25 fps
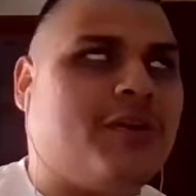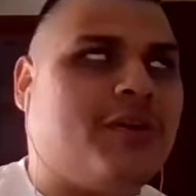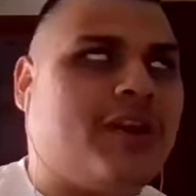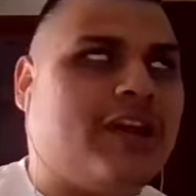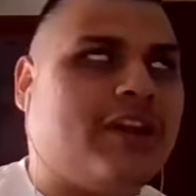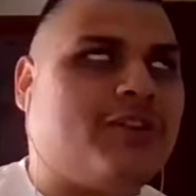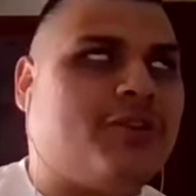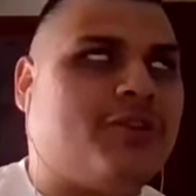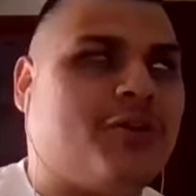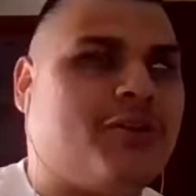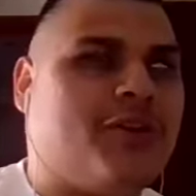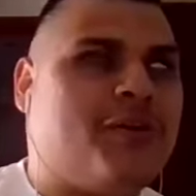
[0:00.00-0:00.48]

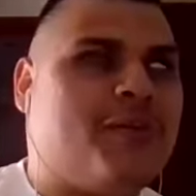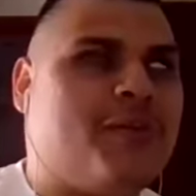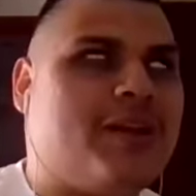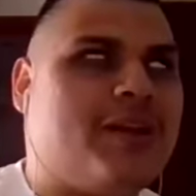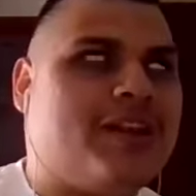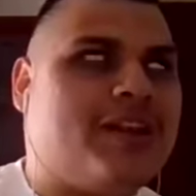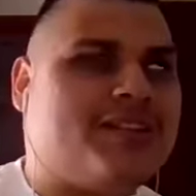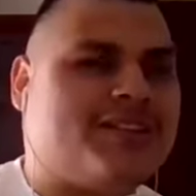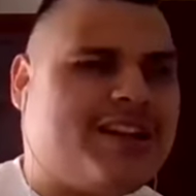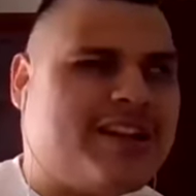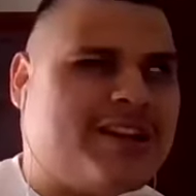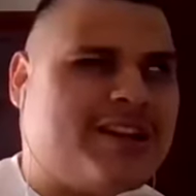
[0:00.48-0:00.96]
like thirty
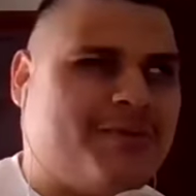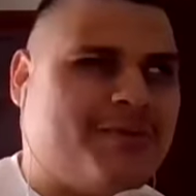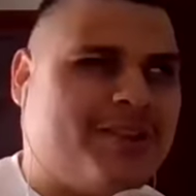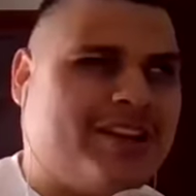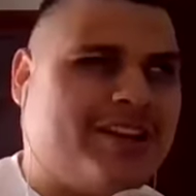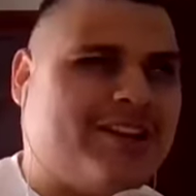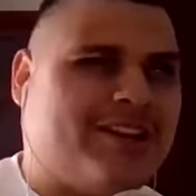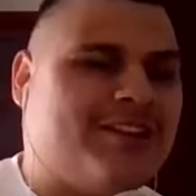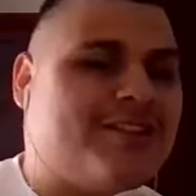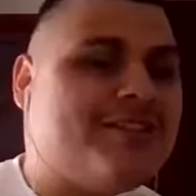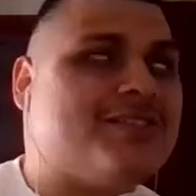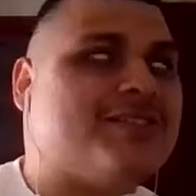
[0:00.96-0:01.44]
minutes and I really
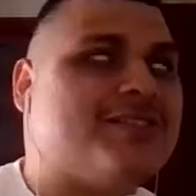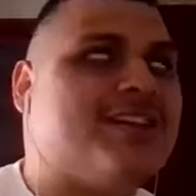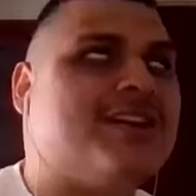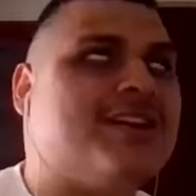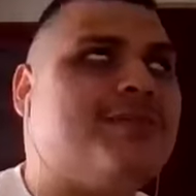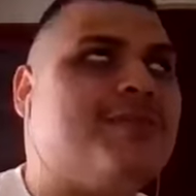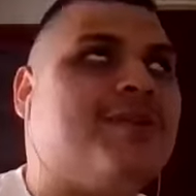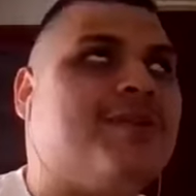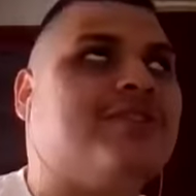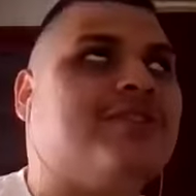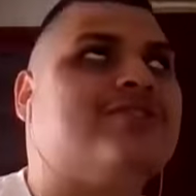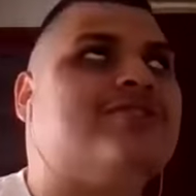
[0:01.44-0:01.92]
couldn't say
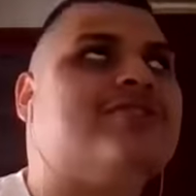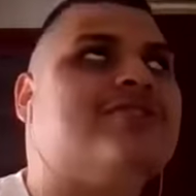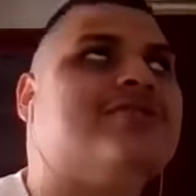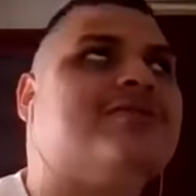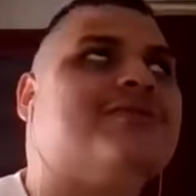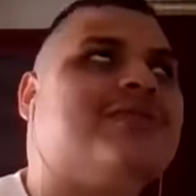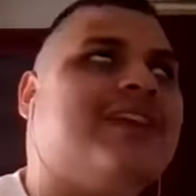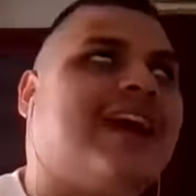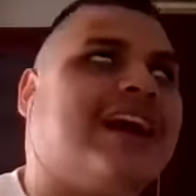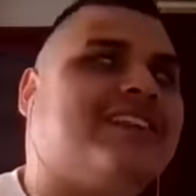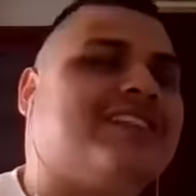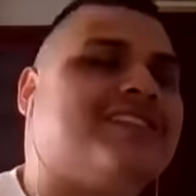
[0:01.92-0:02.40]
much.
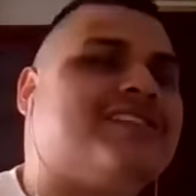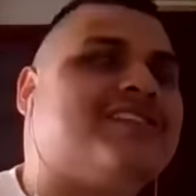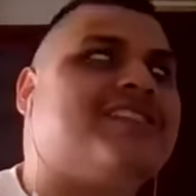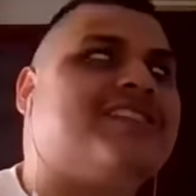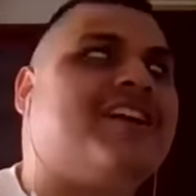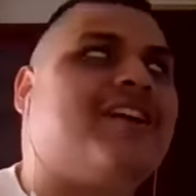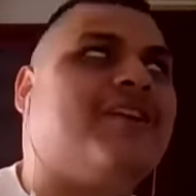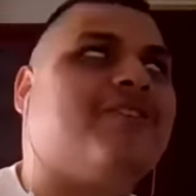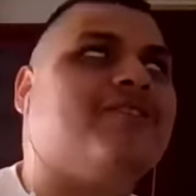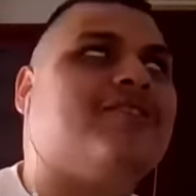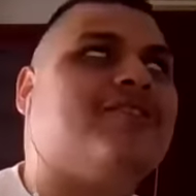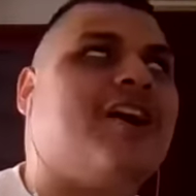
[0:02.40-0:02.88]
You had to stay
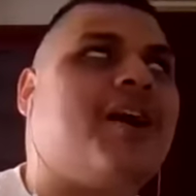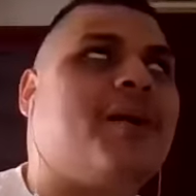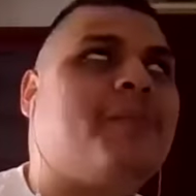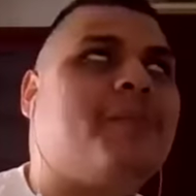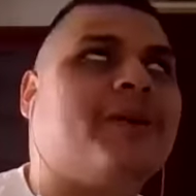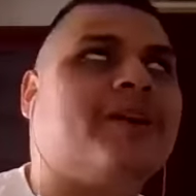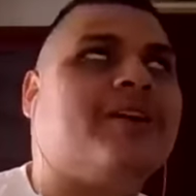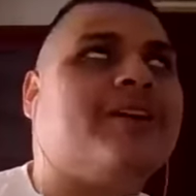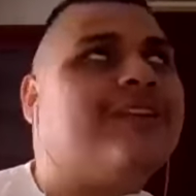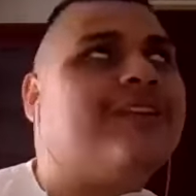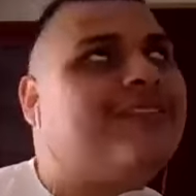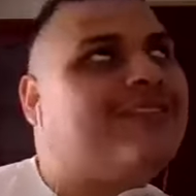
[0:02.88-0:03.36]
on
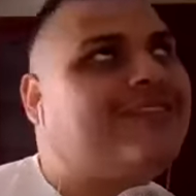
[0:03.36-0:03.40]
topic.